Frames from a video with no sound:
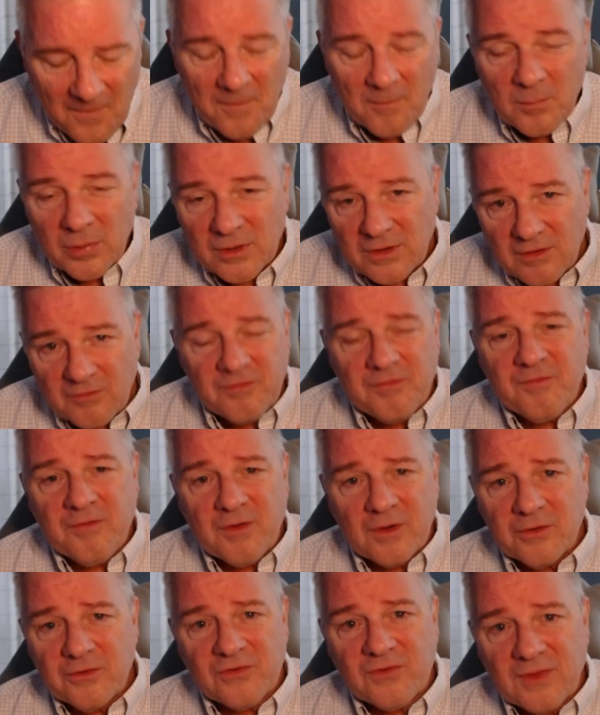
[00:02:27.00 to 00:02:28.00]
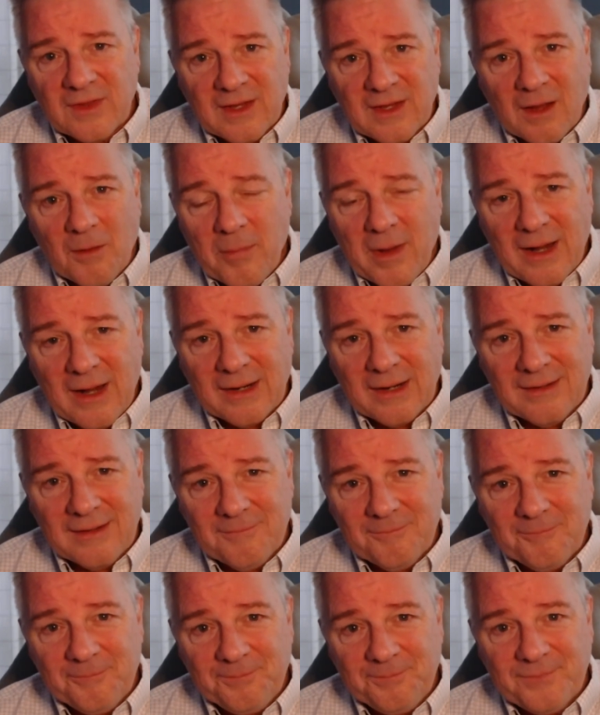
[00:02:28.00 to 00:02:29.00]
But the first thing about it
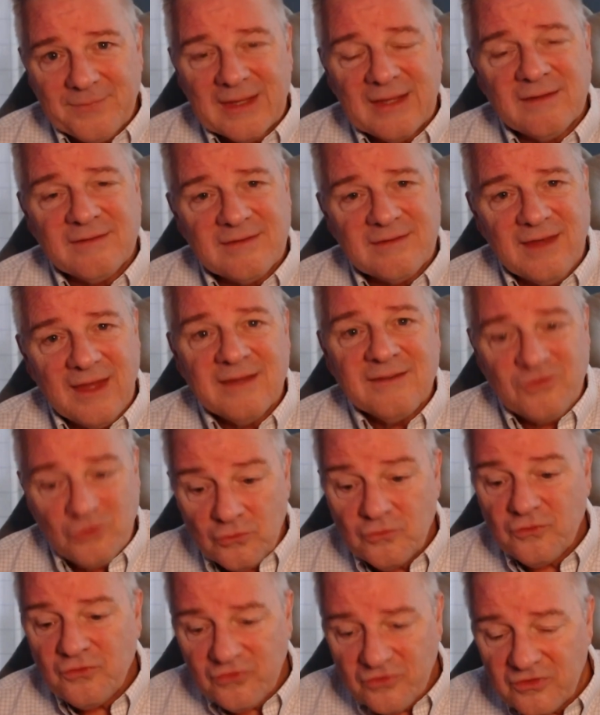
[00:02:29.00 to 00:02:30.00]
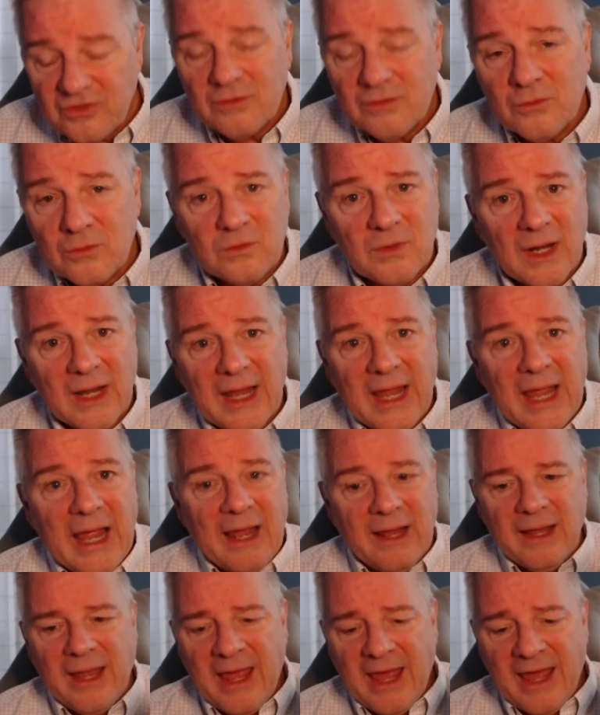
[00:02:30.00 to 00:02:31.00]
is you still
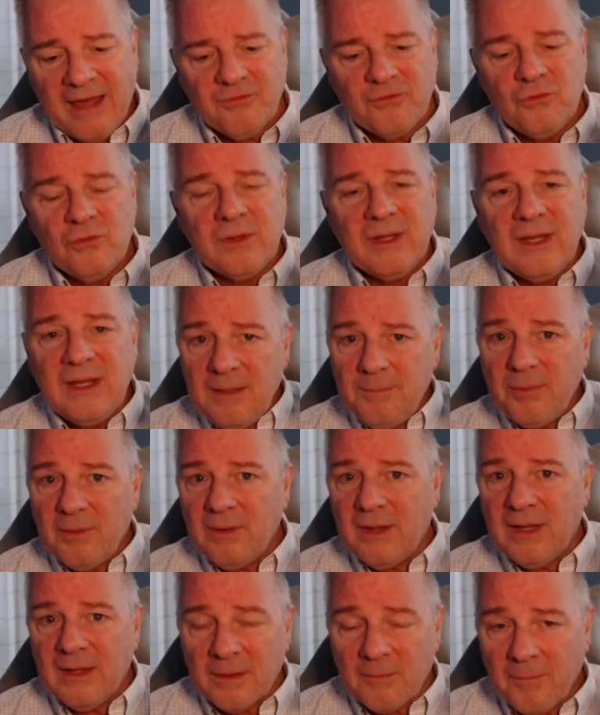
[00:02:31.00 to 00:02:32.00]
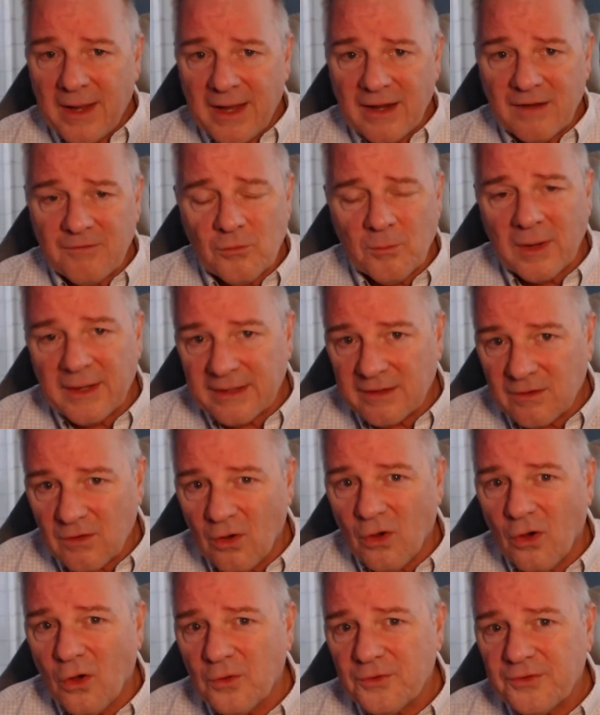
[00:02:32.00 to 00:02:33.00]
have to keep in the back of your mind at
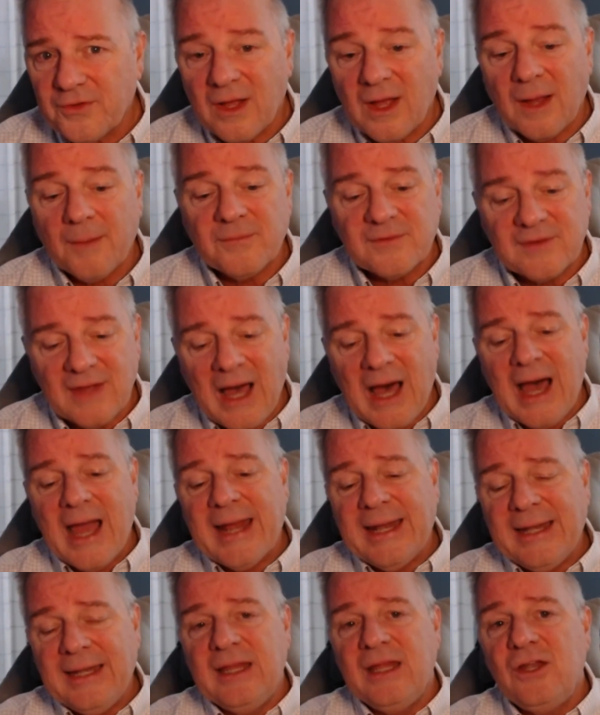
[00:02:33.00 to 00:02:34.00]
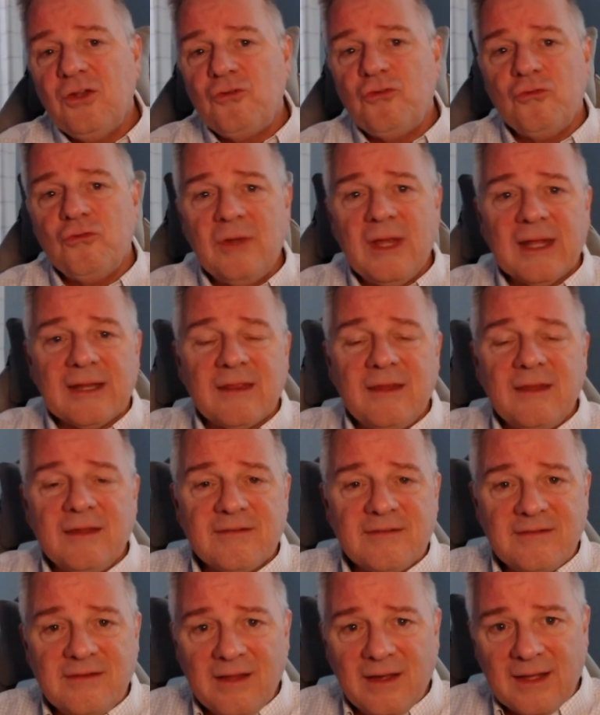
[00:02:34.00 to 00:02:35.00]
all times, I need to get
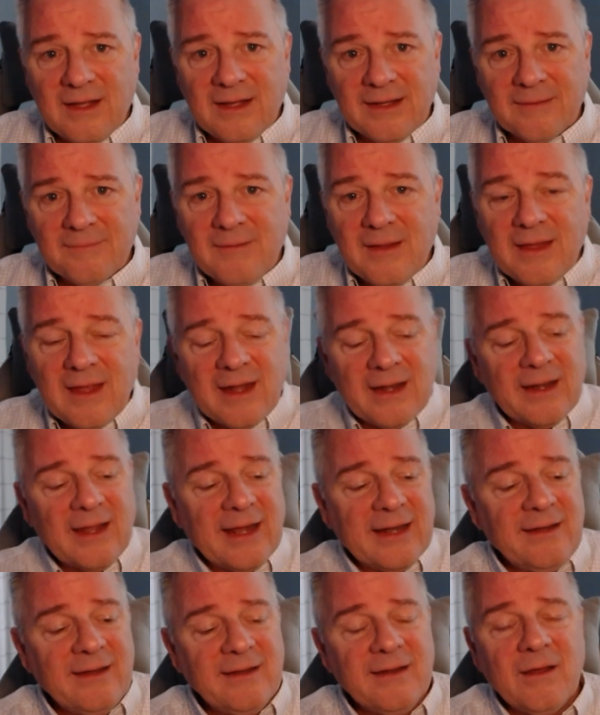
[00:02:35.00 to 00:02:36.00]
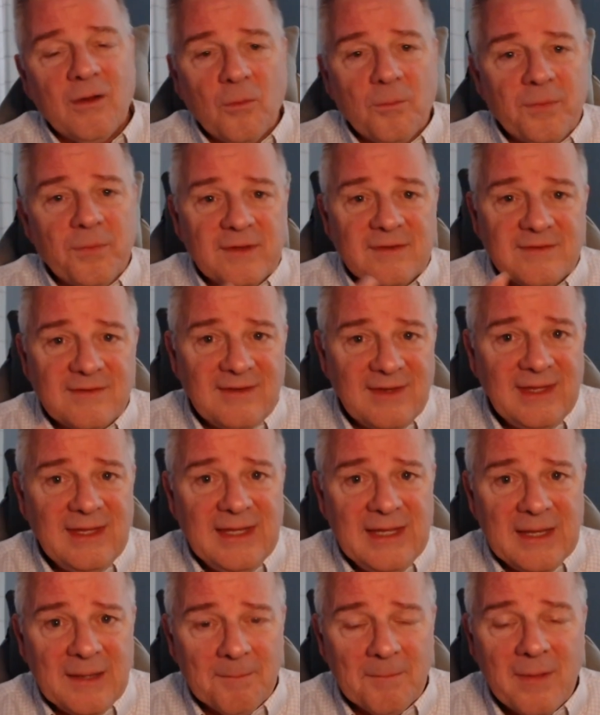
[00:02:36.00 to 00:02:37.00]
this done, and I need to help this
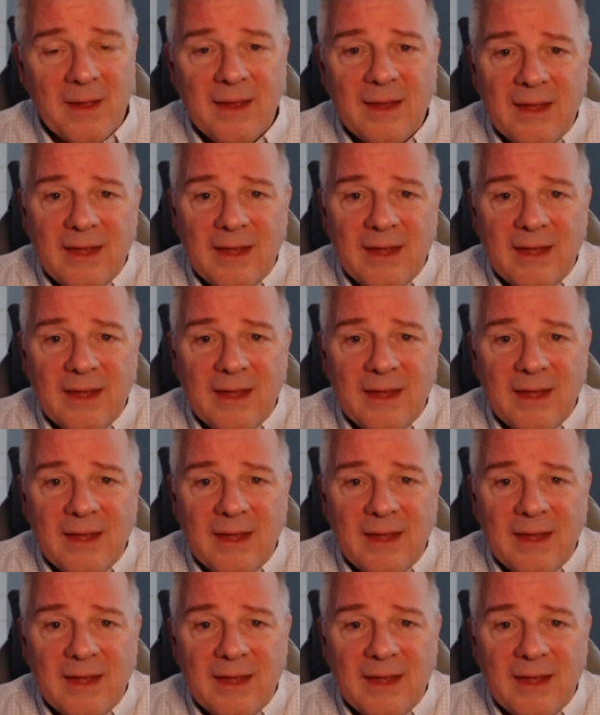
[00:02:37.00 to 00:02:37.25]
team